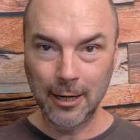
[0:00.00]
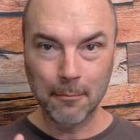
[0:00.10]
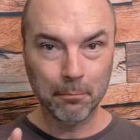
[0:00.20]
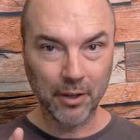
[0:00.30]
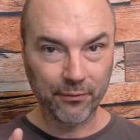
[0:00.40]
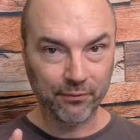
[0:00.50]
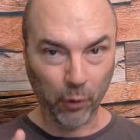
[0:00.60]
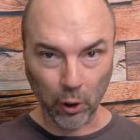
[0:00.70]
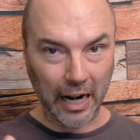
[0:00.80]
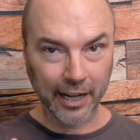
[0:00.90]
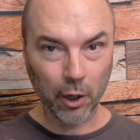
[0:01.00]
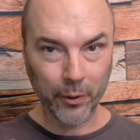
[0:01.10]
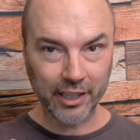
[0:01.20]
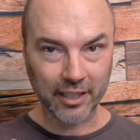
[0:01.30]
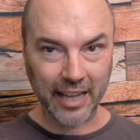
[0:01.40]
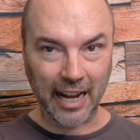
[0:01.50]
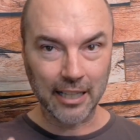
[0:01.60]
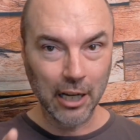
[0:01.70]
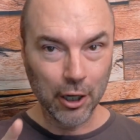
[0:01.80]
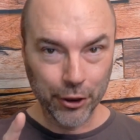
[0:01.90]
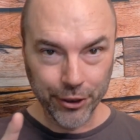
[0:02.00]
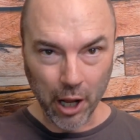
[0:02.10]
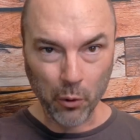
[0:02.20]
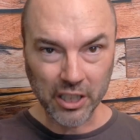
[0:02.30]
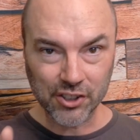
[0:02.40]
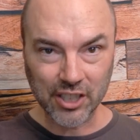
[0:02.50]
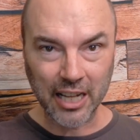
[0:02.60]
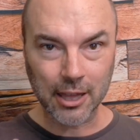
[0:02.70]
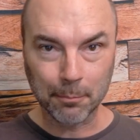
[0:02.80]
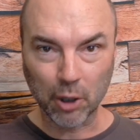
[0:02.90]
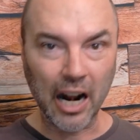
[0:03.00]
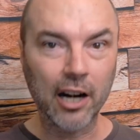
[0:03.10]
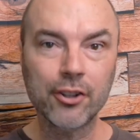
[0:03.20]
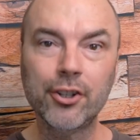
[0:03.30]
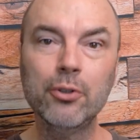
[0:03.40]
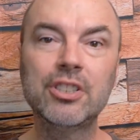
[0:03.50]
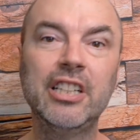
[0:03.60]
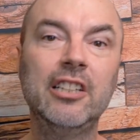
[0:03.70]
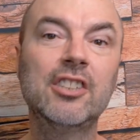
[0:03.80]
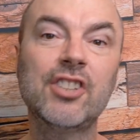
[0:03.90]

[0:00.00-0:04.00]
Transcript: before I go into that, notice that the prior two tiers